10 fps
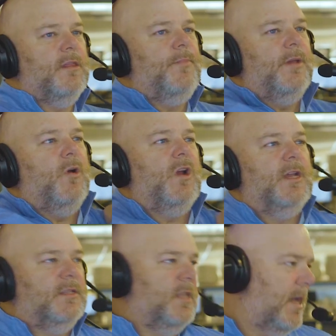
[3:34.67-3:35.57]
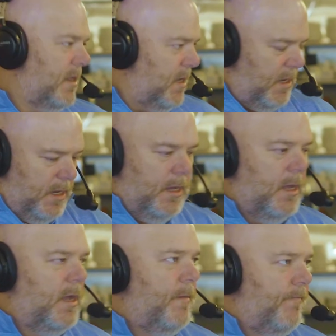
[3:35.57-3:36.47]
know. The big brands like the
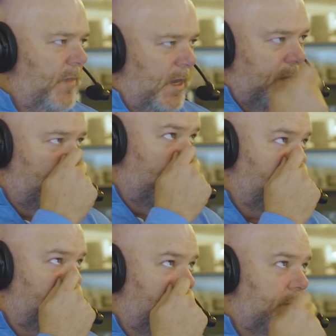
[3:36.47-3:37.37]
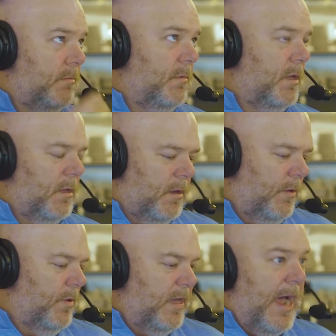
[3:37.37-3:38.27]
like who owns
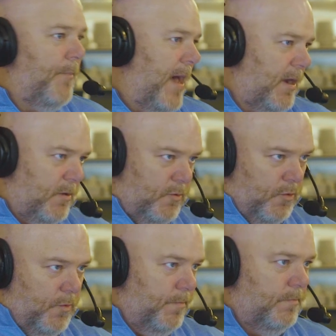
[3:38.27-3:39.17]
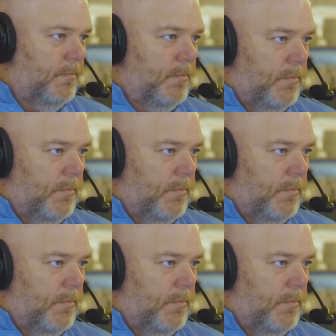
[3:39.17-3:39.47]
like well the Outback Group, Bloomin'